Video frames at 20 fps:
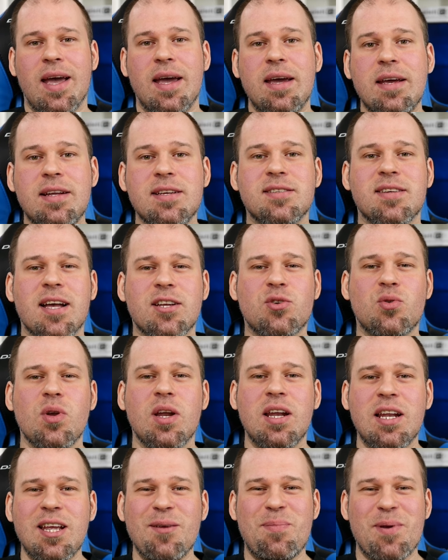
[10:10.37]
It is actually
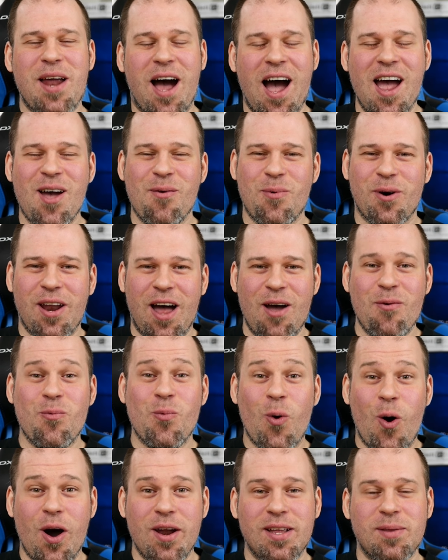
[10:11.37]
a little bit higher what I
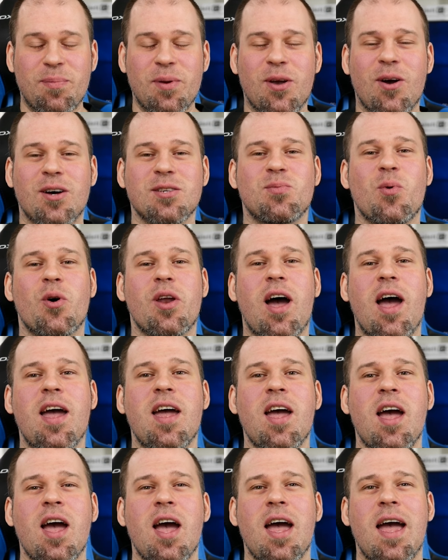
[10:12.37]
wanted, because what I
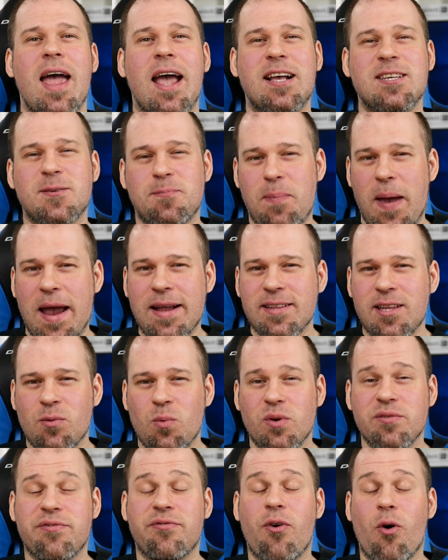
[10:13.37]
expected
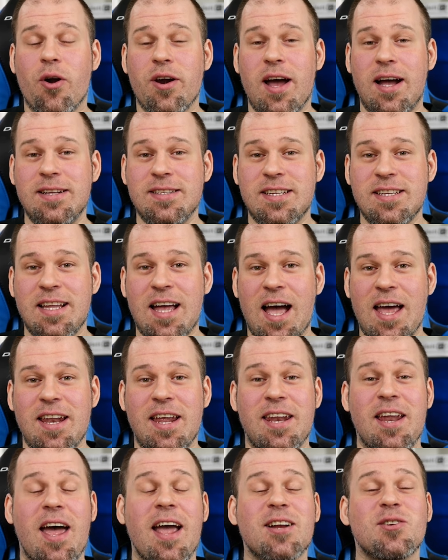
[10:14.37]
was 499
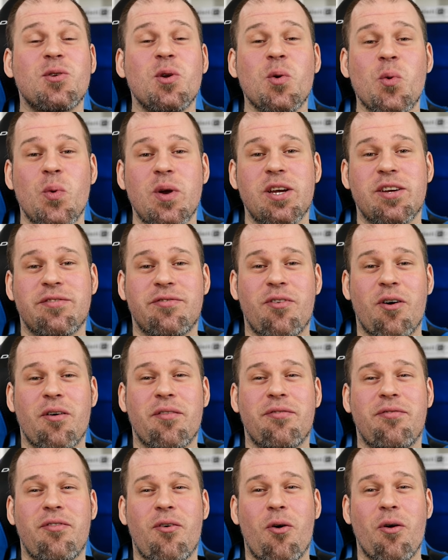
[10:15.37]
and I actually wished for
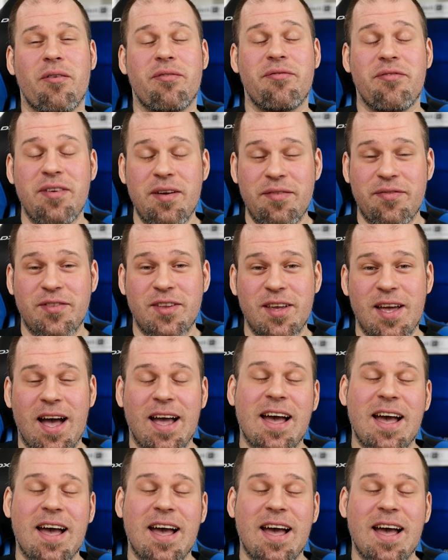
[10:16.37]
450.